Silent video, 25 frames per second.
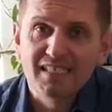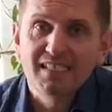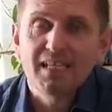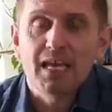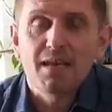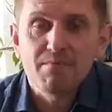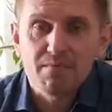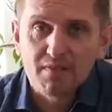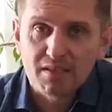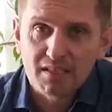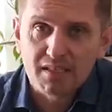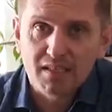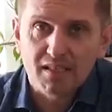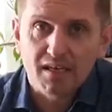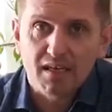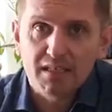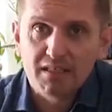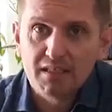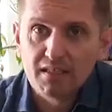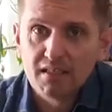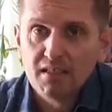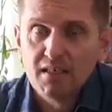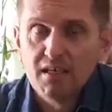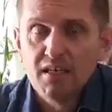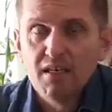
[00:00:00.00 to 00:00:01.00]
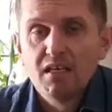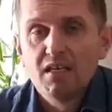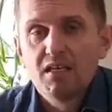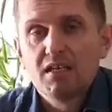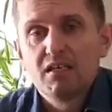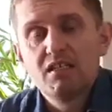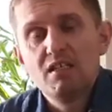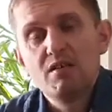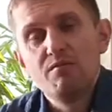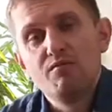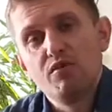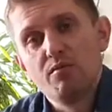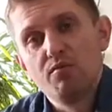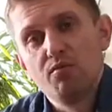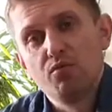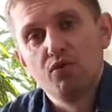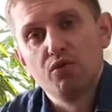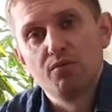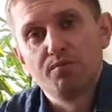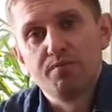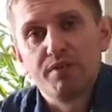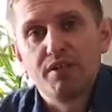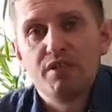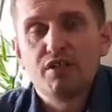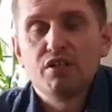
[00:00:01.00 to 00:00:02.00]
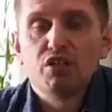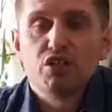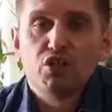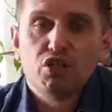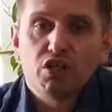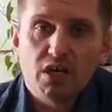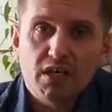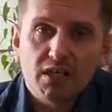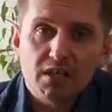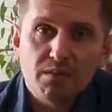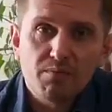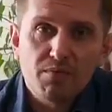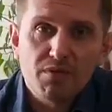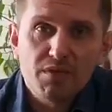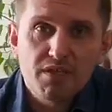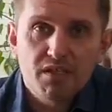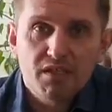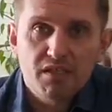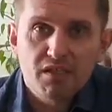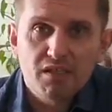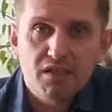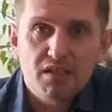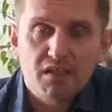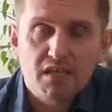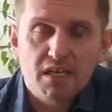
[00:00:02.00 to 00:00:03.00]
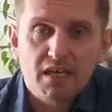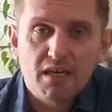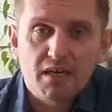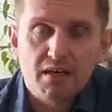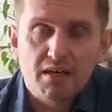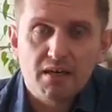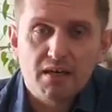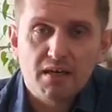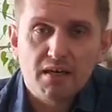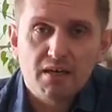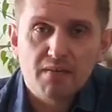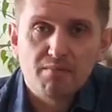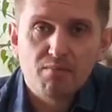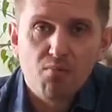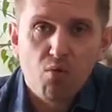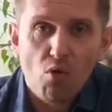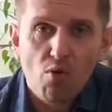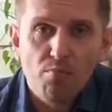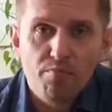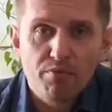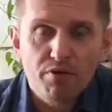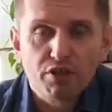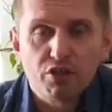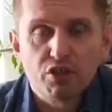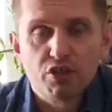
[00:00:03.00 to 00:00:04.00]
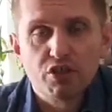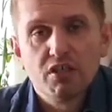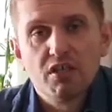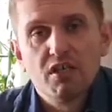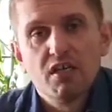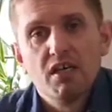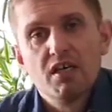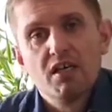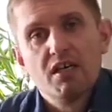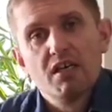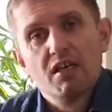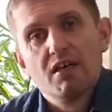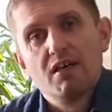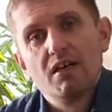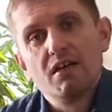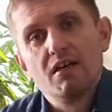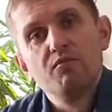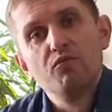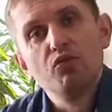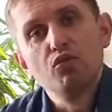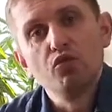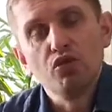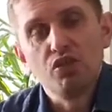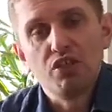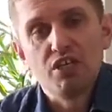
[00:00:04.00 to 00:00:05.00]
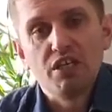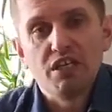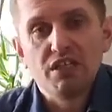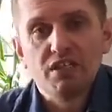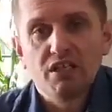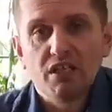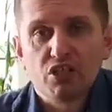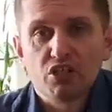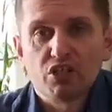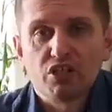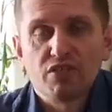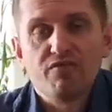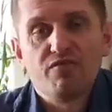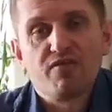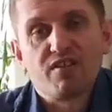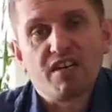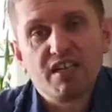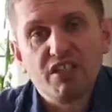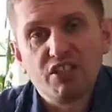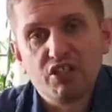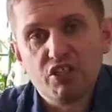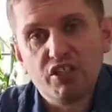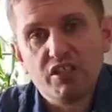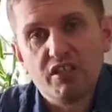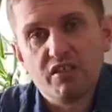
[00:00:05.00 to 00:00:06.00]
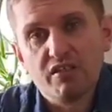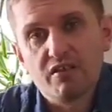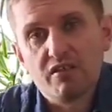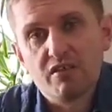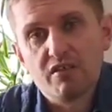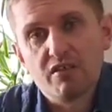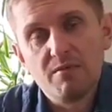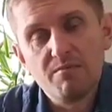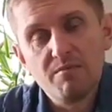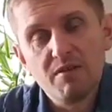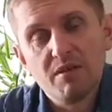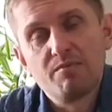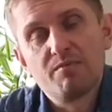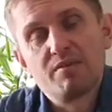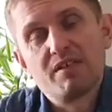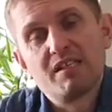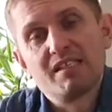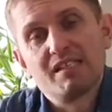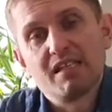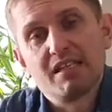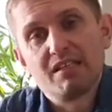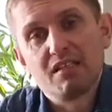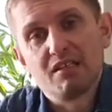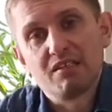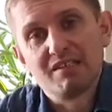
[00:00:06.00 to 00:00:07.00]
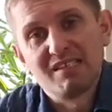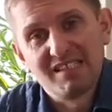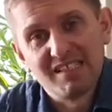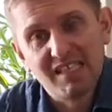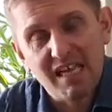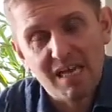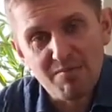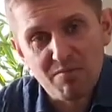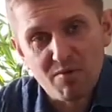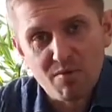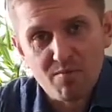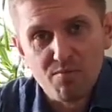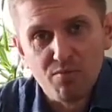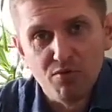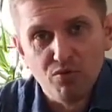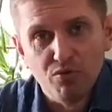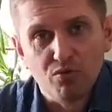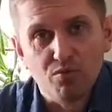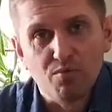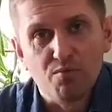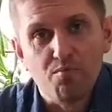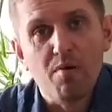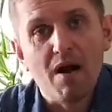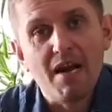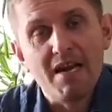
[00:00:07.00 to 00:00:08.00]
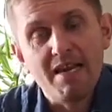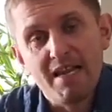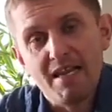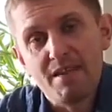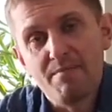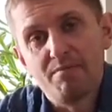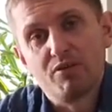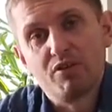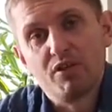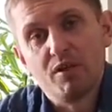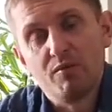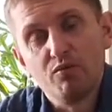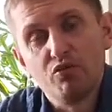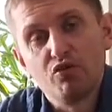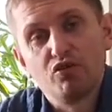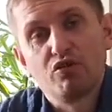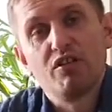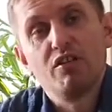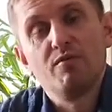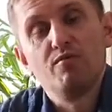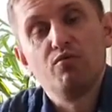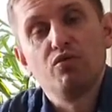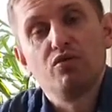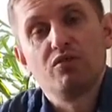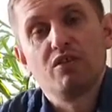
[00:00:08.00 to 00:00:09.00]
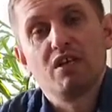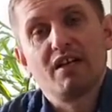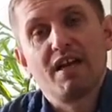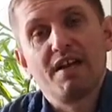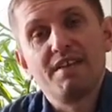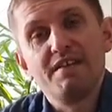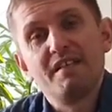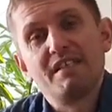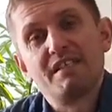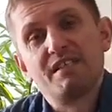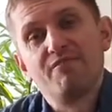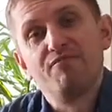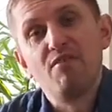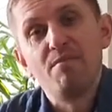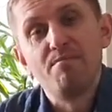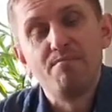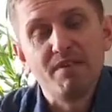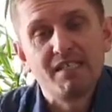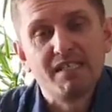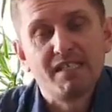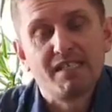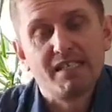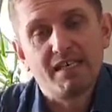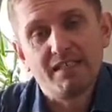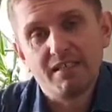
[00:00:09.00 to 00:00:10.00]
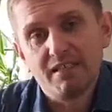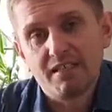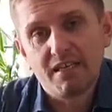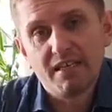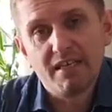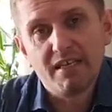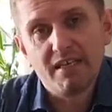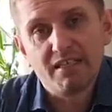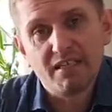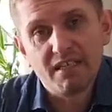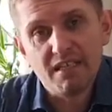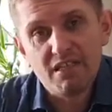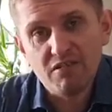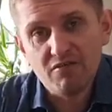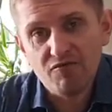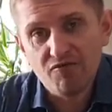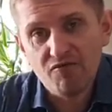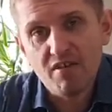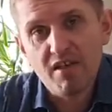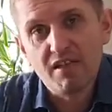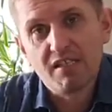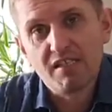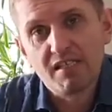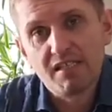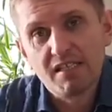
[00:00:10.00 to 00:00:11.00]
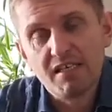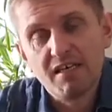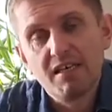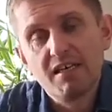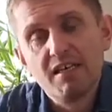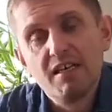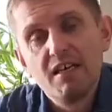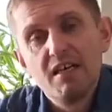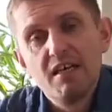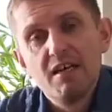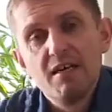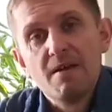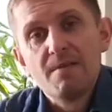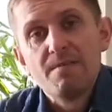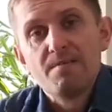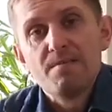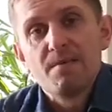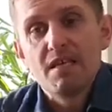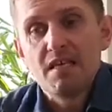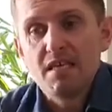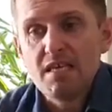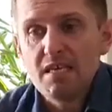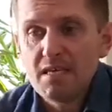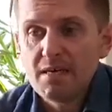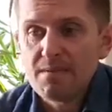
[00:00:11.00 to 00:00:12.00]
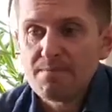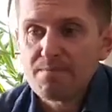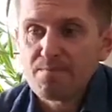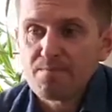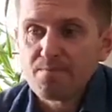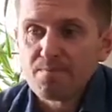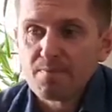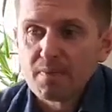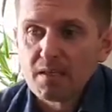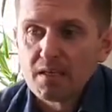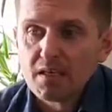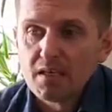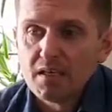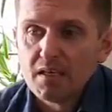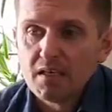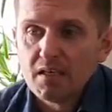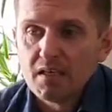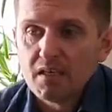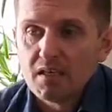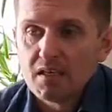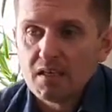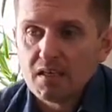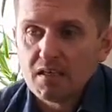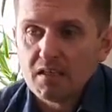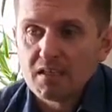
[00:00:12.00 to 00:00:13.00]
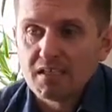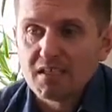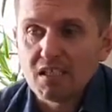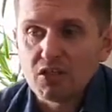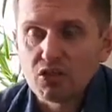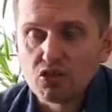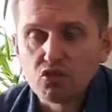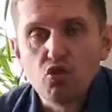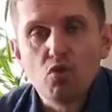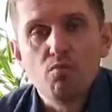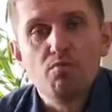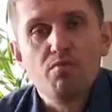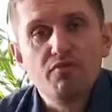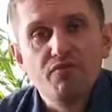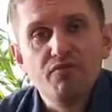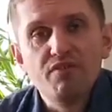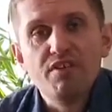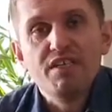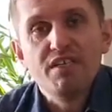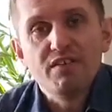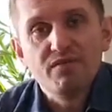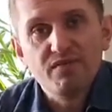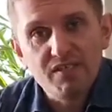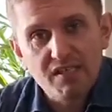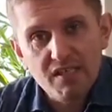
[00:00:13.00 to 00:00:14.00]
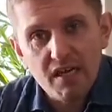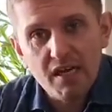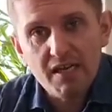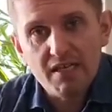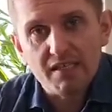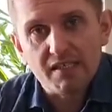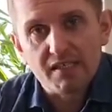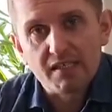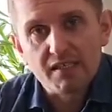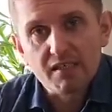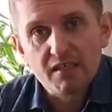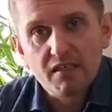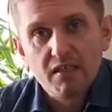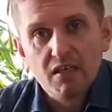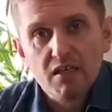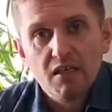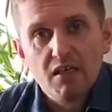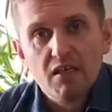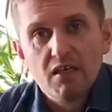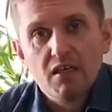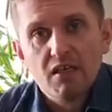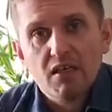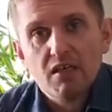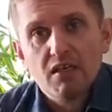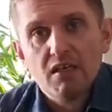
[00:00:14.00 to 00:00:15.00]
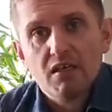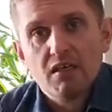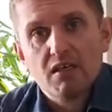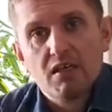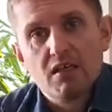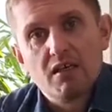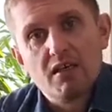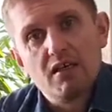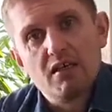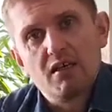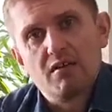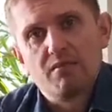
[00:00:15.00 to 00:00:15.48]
will be ill because they will be to be an epicenter of this infection and for what you undertook well even such very important fact that nobility is as elementary not a backpack. Elementary it is impossible cut suicide.